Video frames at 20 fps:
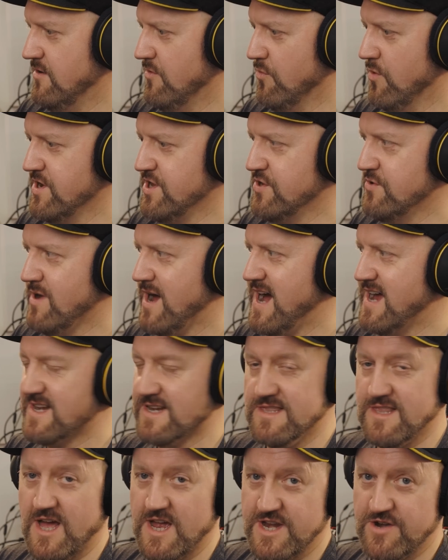When you add
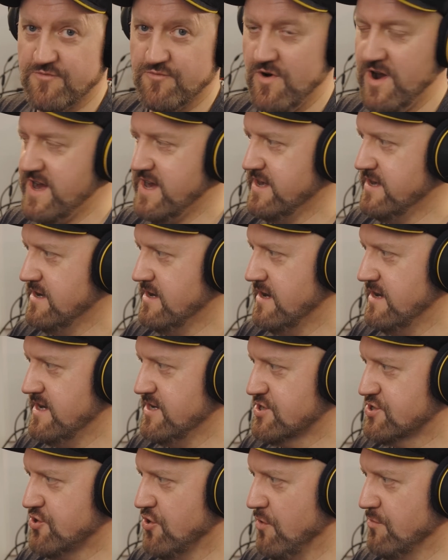light rain,
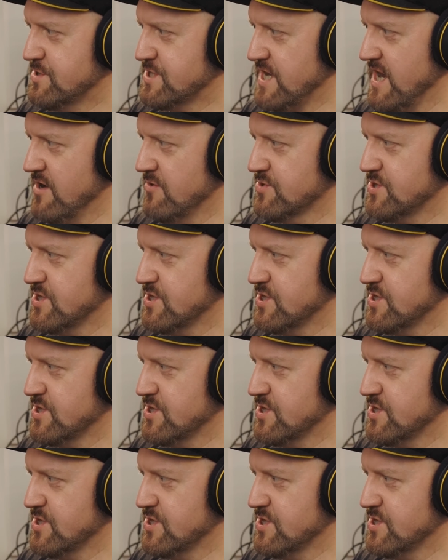it drops down